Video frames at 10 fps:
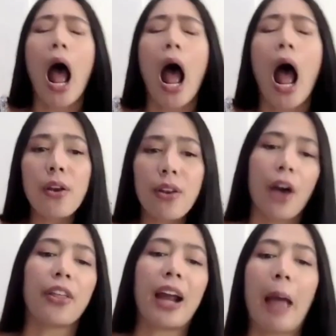
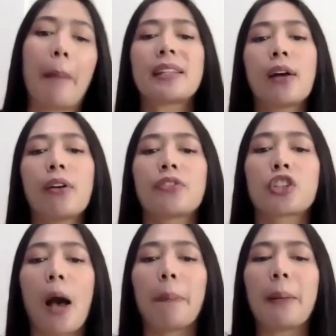another episode of
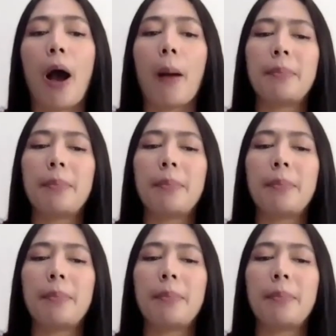Shopee Mom